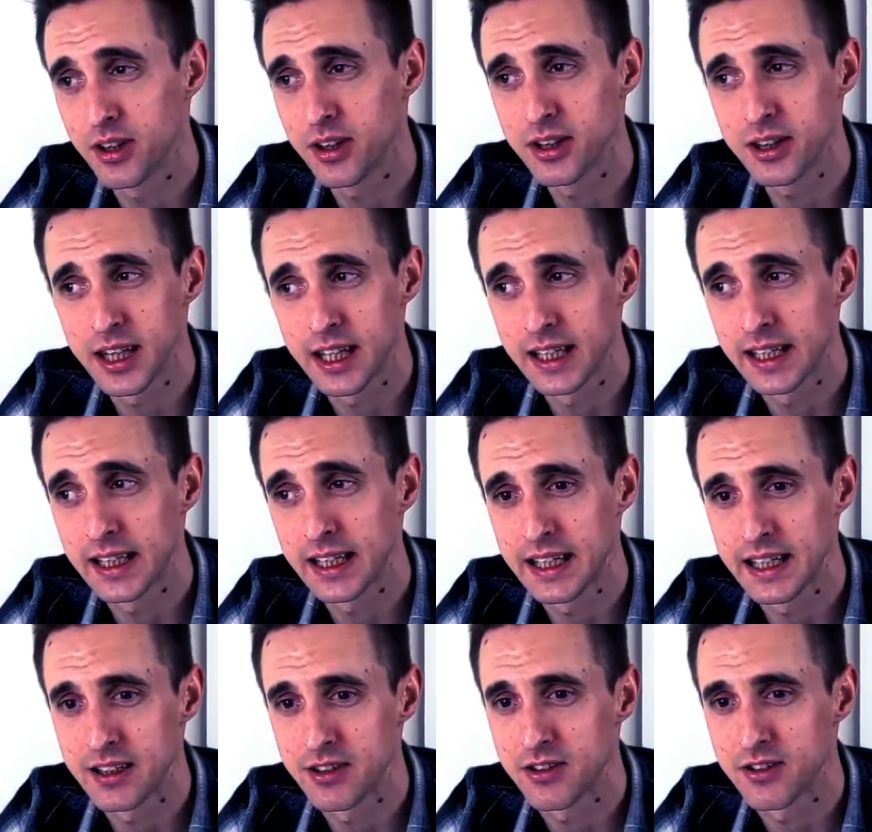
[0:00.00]
think
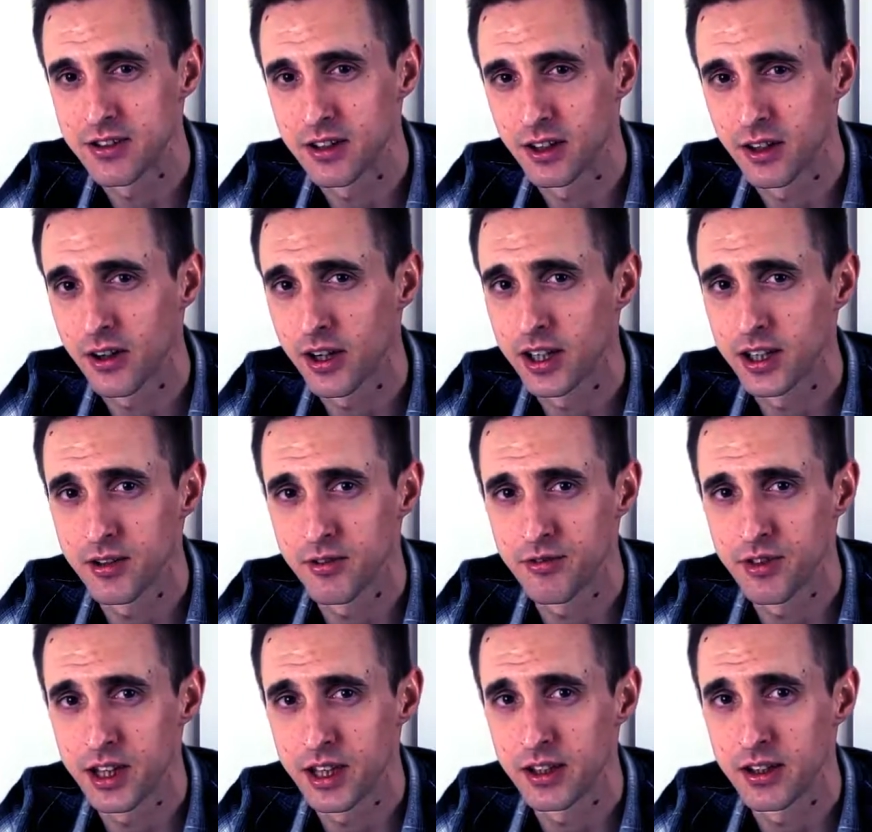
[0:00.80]
it's the kind of
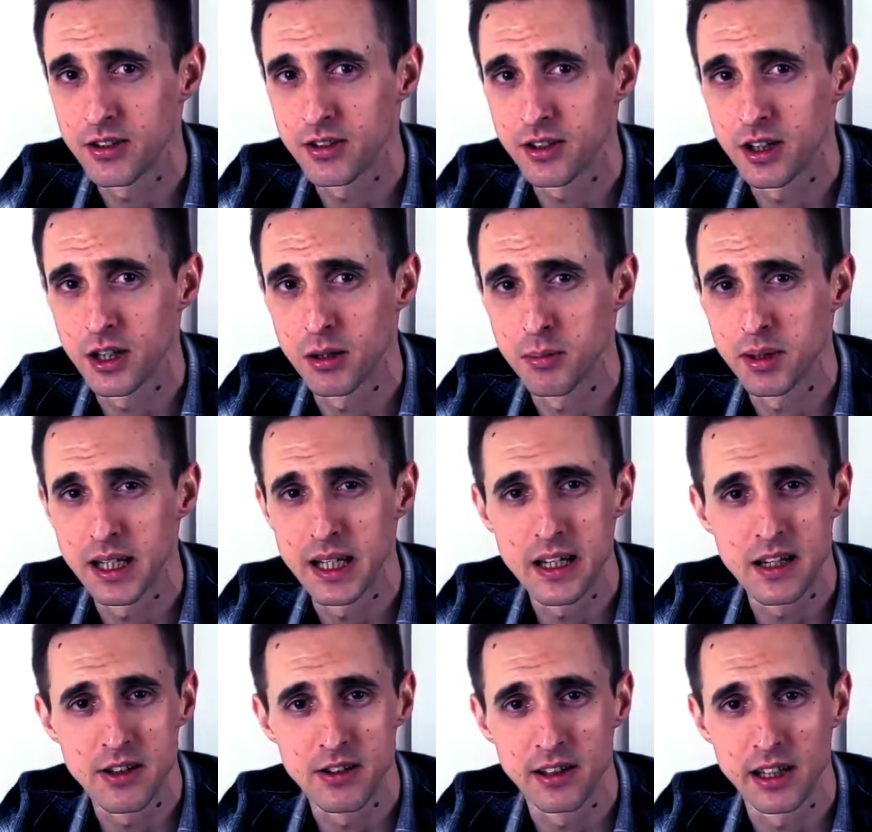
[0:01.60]
thing that's going to be
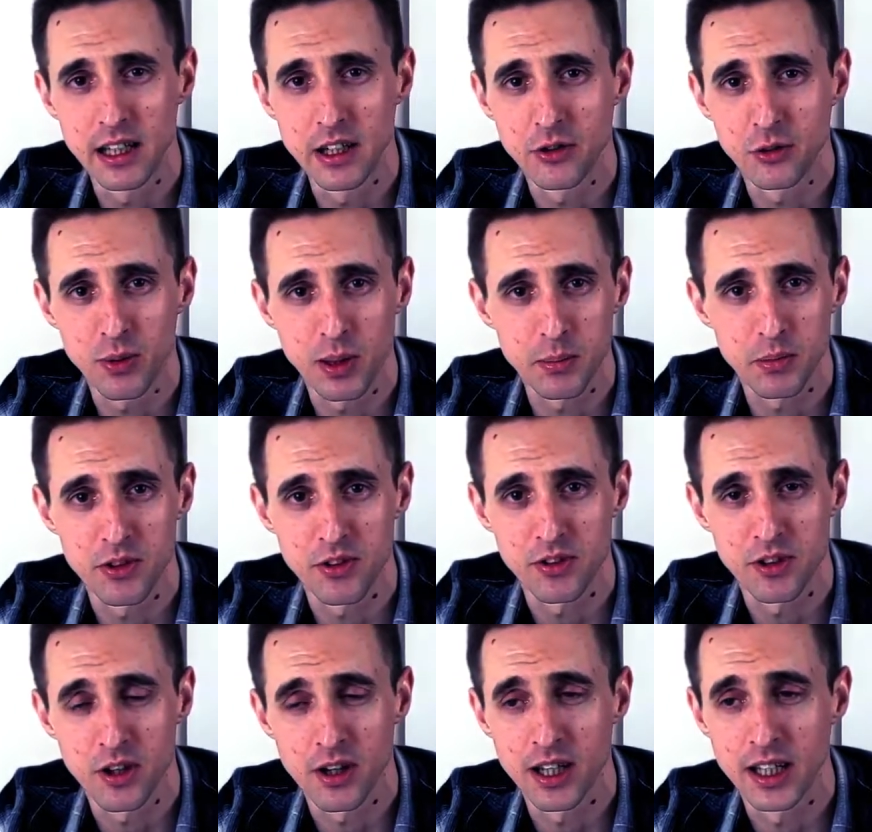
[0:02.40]
easily swept
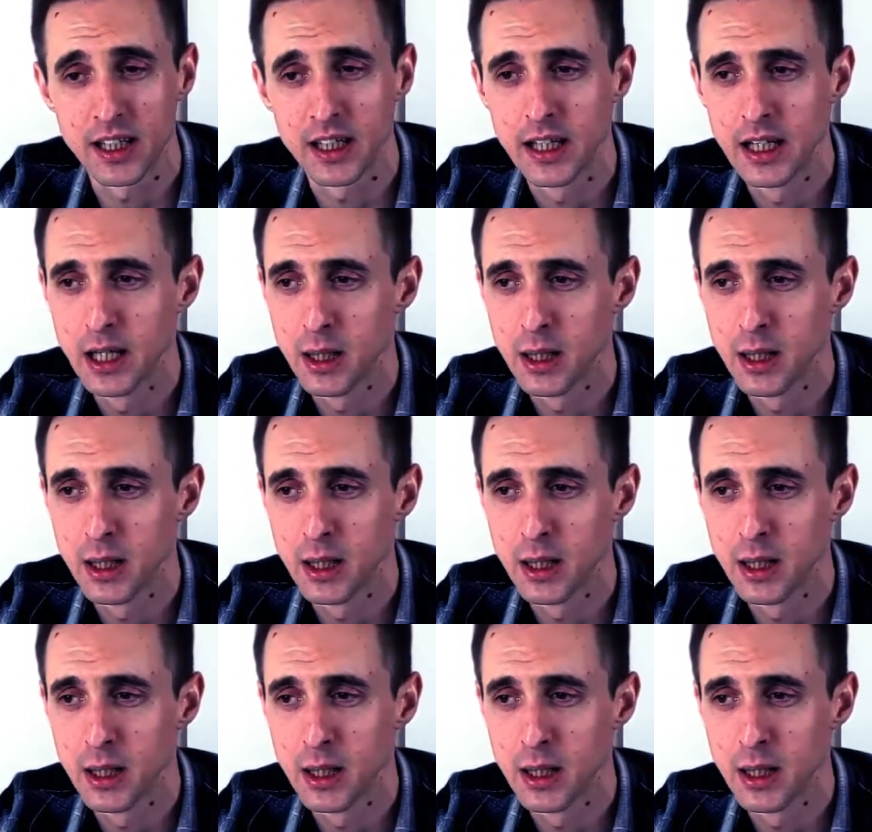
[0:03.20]
aside